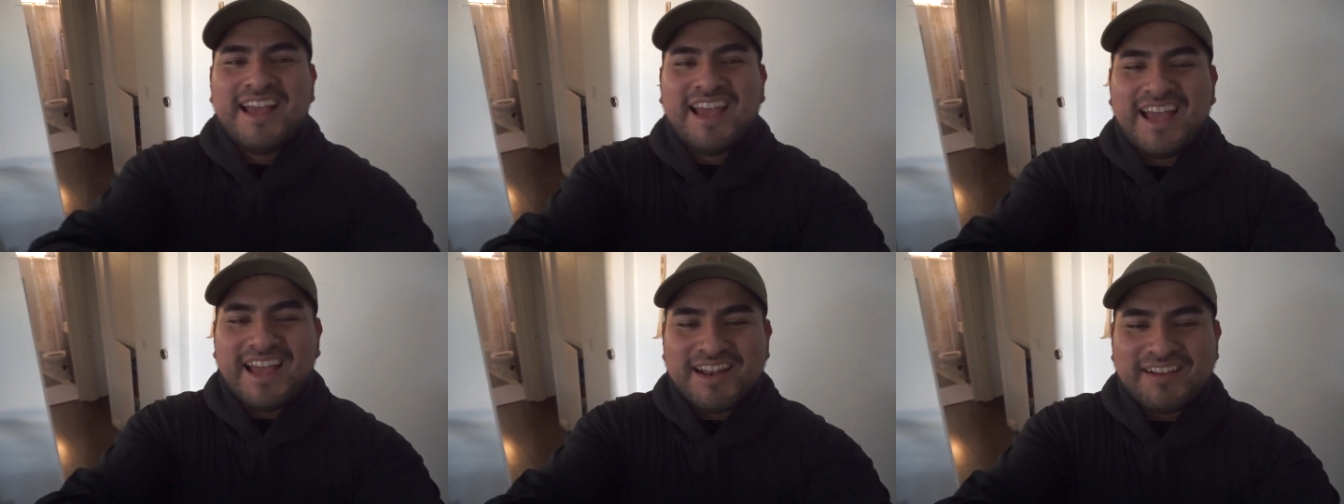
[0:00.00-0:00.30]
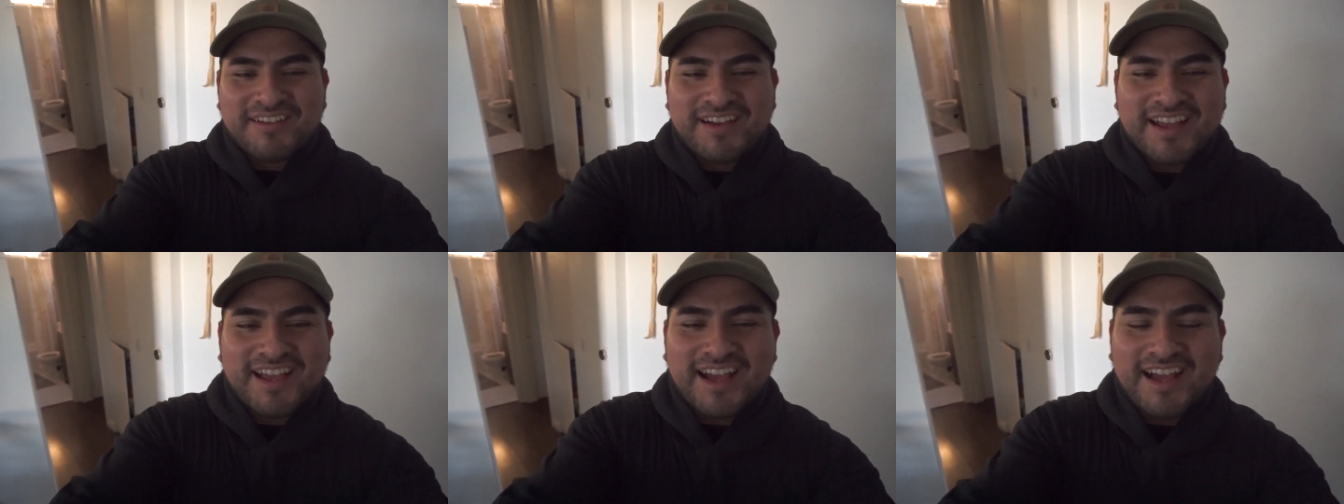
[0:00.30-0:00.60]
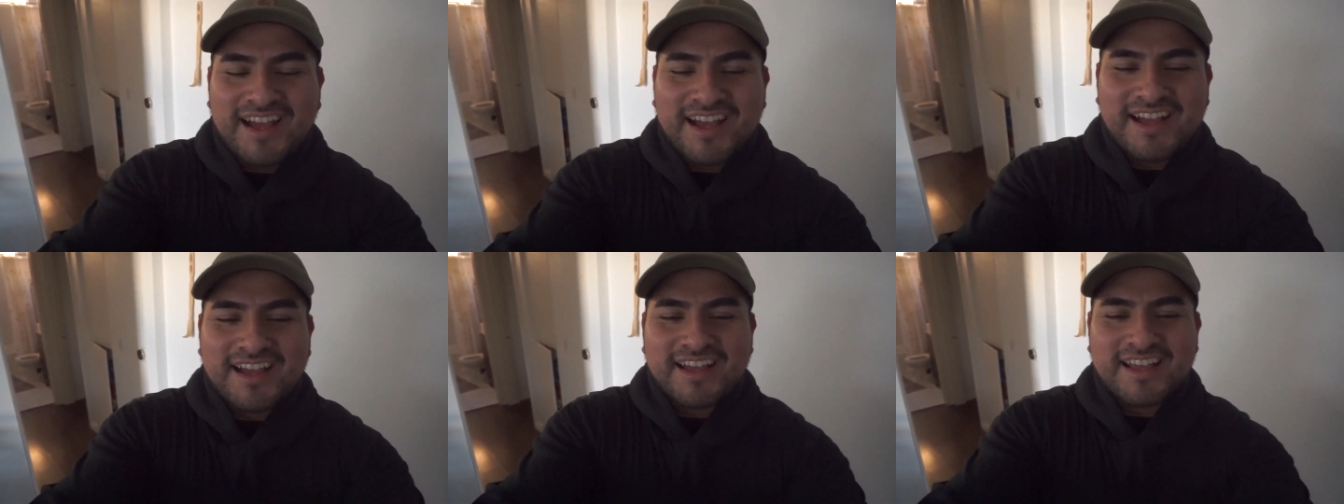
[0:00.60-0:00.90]
Anyway,
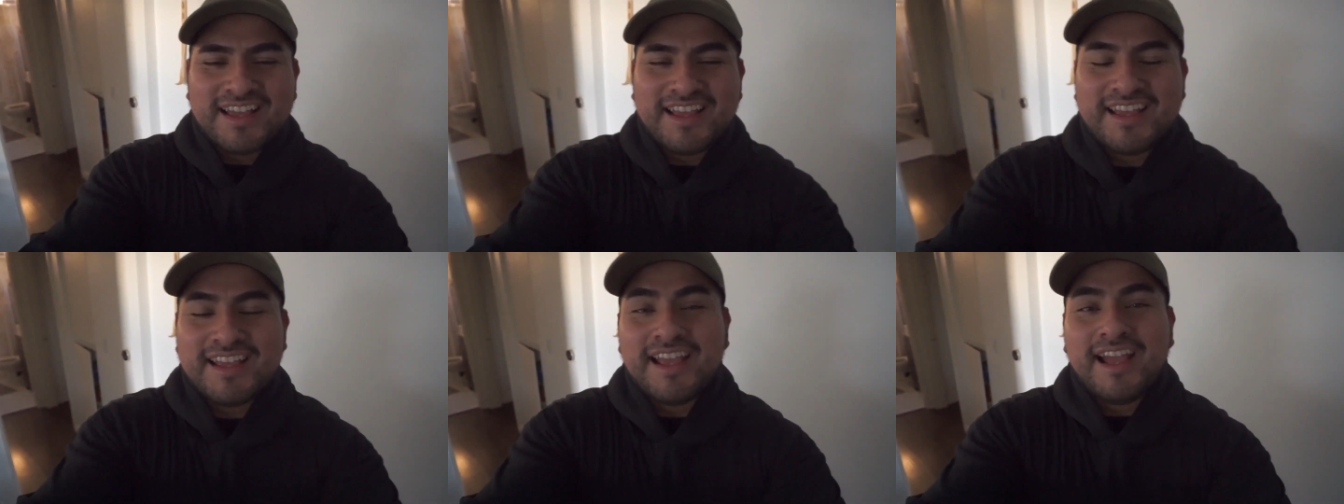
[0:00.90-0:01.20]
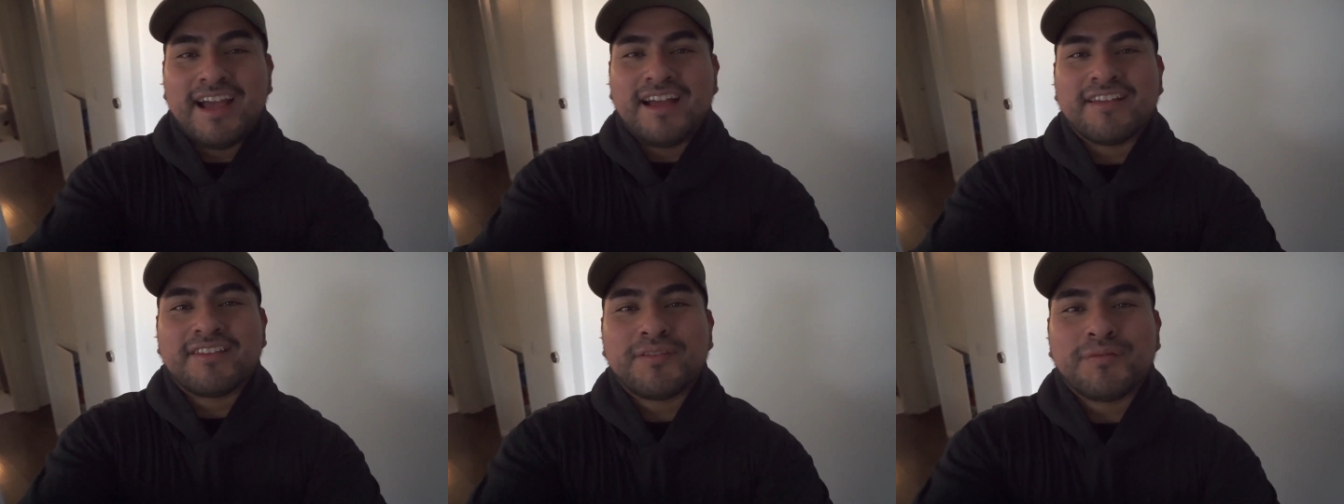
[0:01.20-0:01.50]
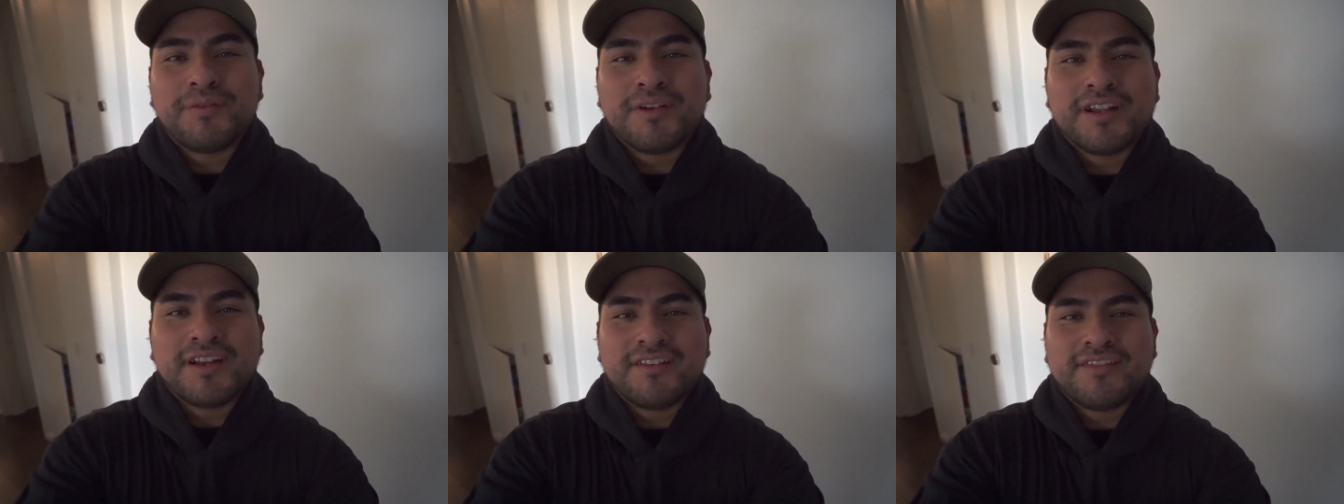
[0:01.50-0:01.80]
uh, yeah. So
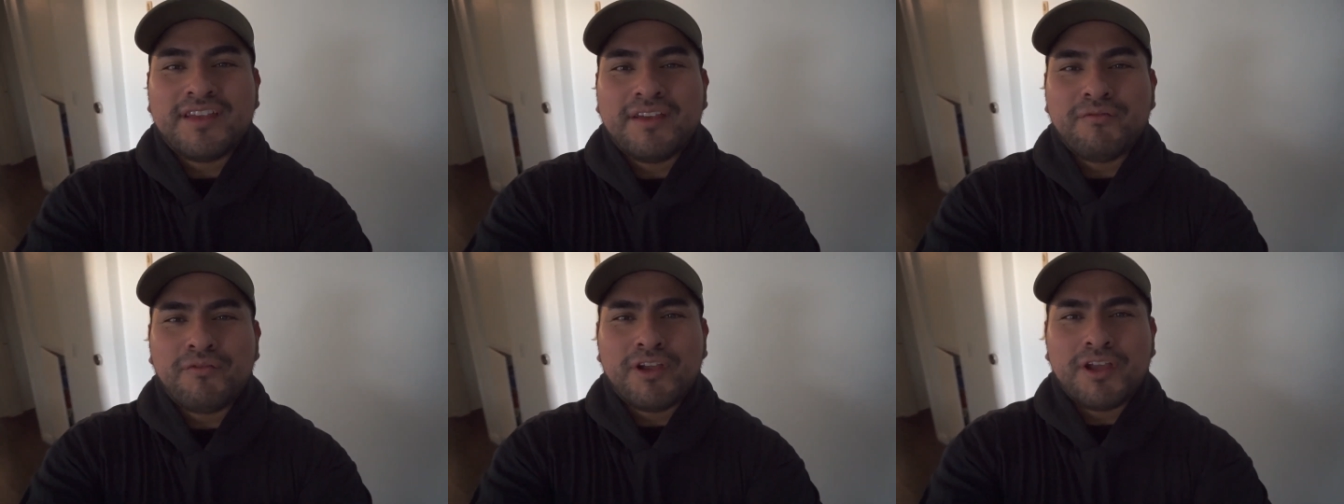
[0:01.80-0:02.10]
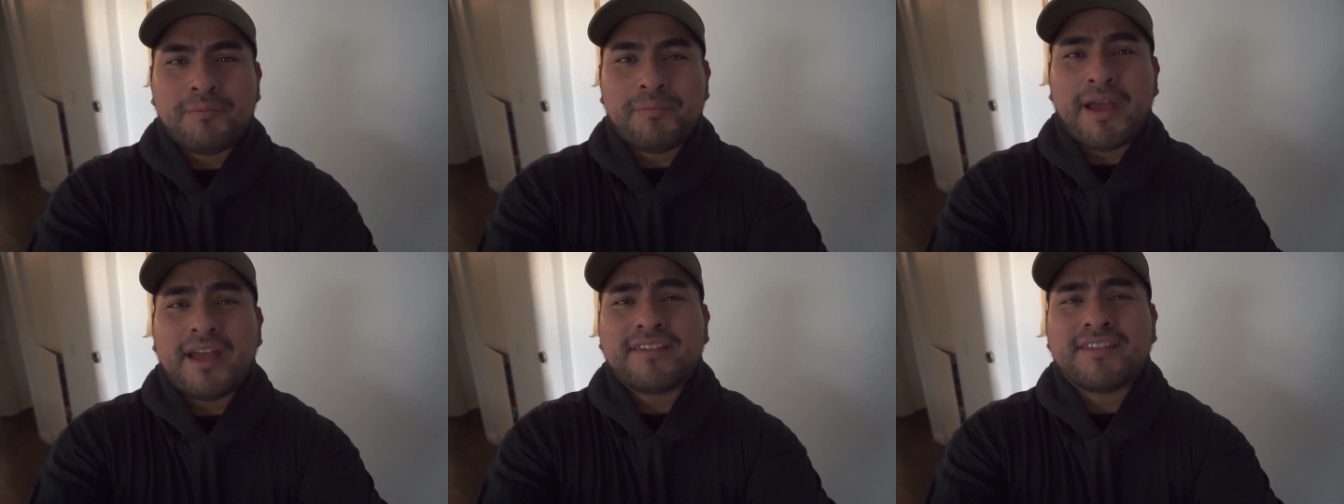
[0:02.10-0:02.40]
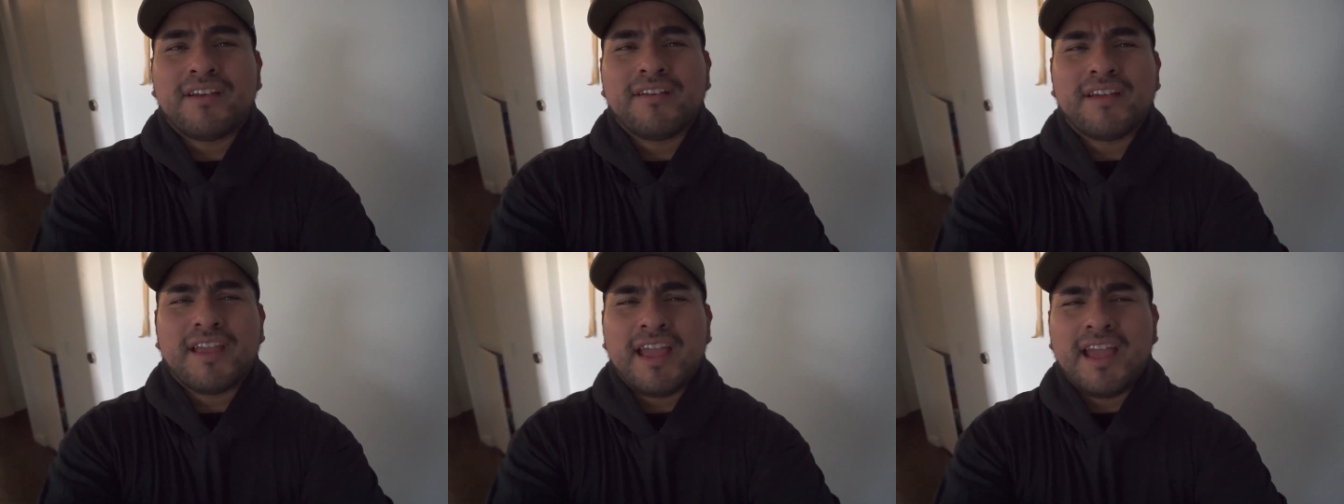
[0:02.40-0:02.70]
we're gonna see if we can
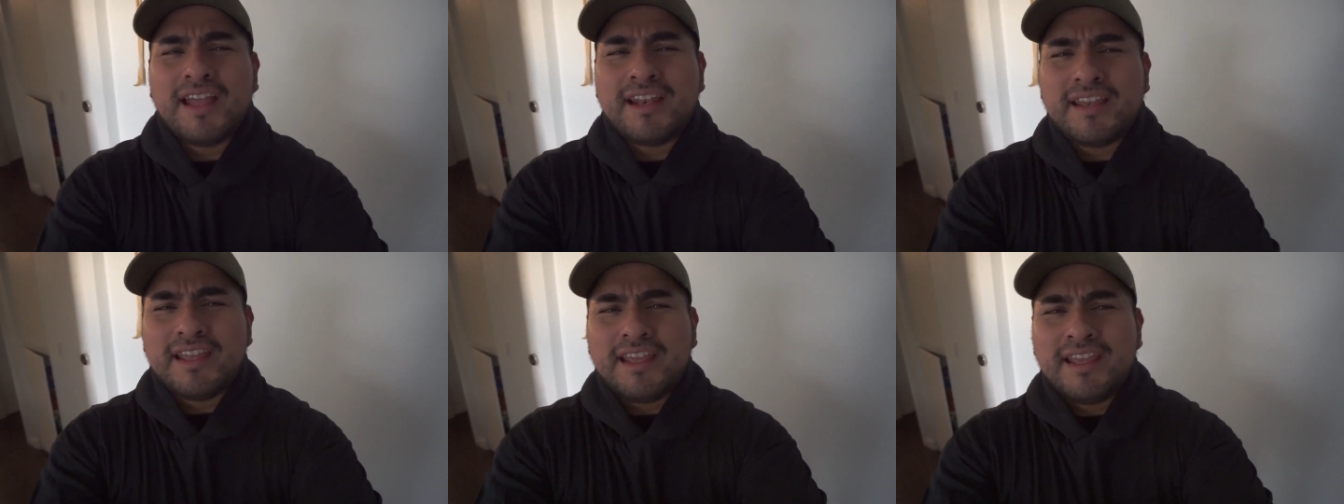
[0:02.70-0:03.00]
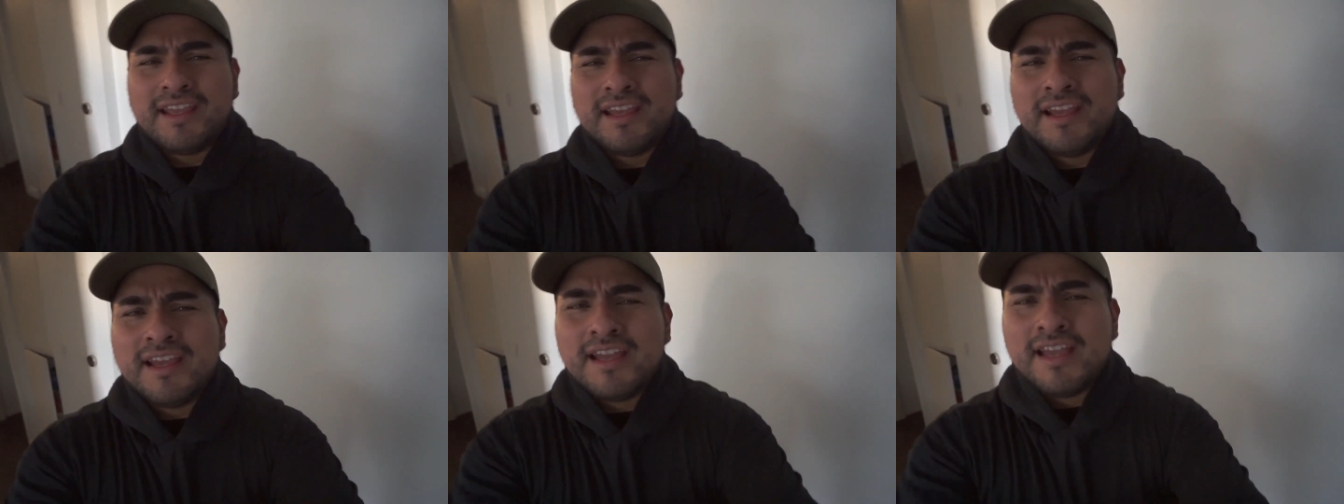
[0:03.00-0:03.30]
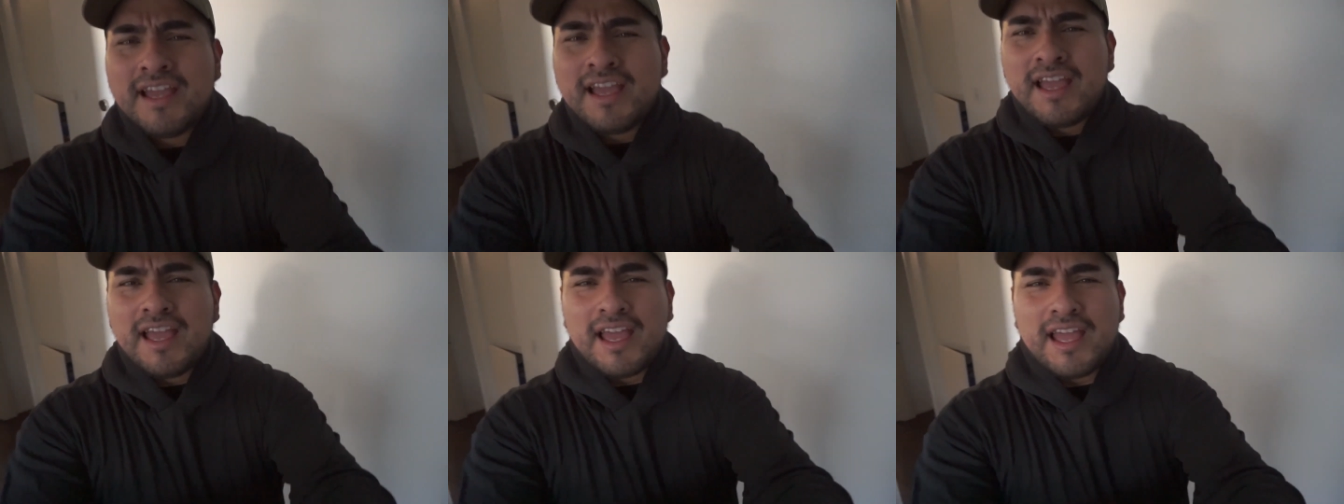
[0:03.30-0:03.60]
pass out candy,
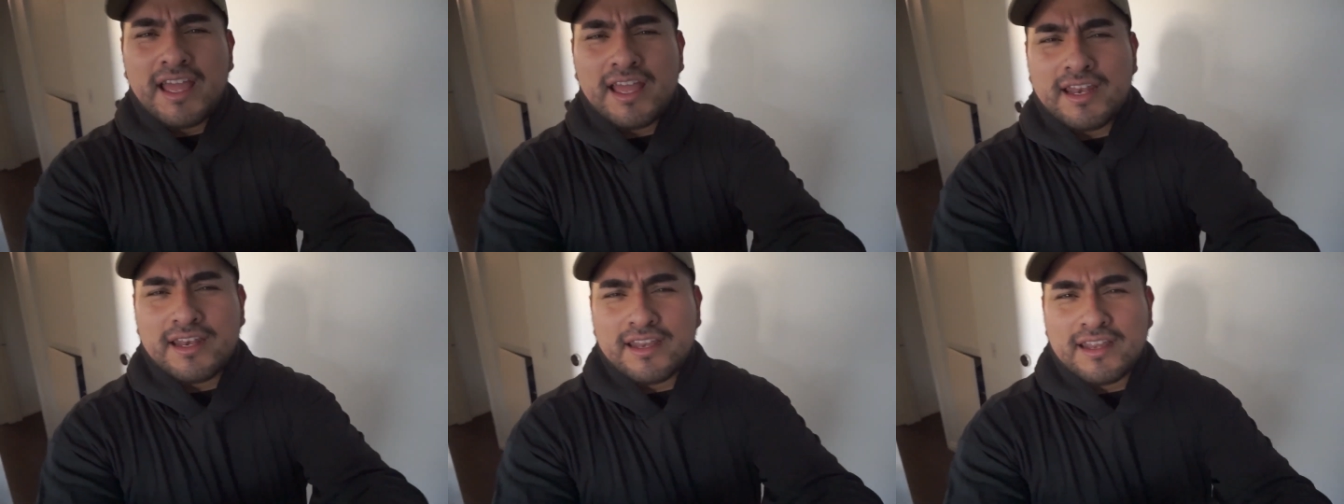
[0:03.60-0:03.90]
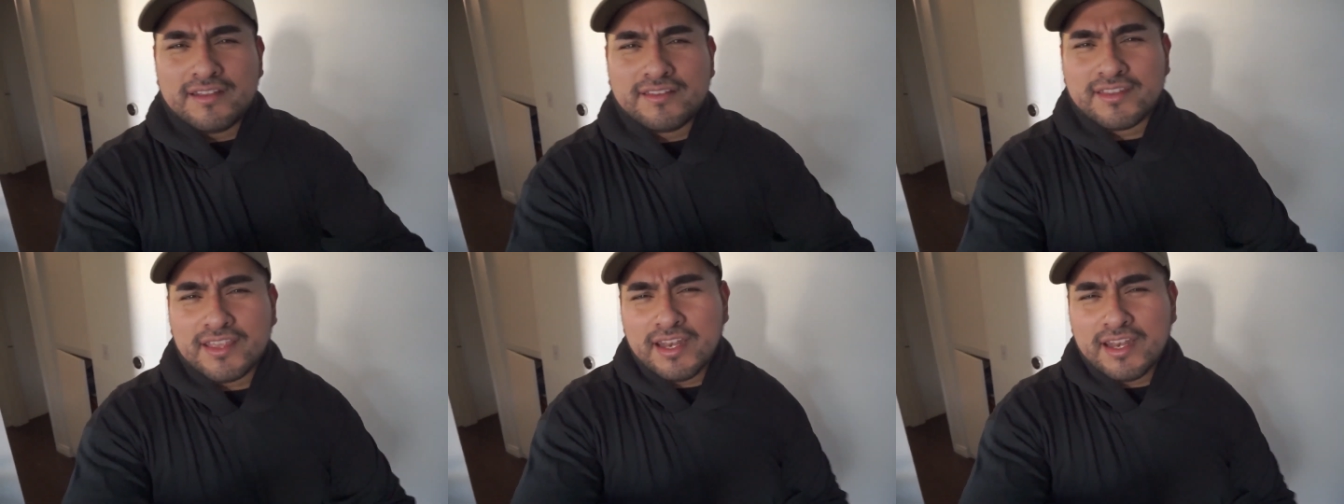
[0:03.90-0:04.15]
and it's